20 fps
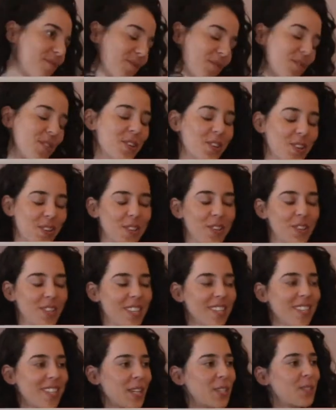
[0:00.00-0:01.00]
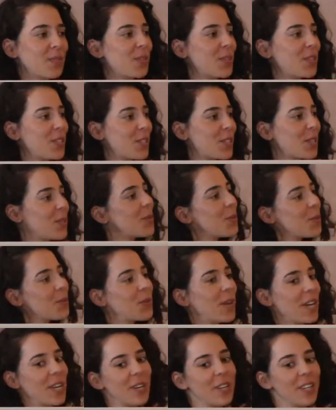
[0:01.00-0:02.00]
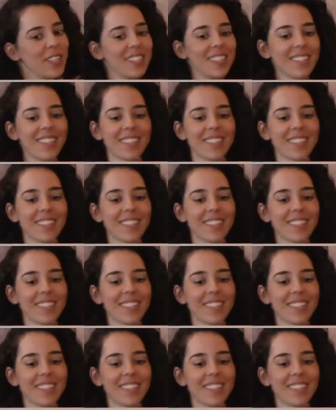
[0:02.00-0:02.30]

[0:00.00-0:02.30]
We're all using Salesforce, so why not?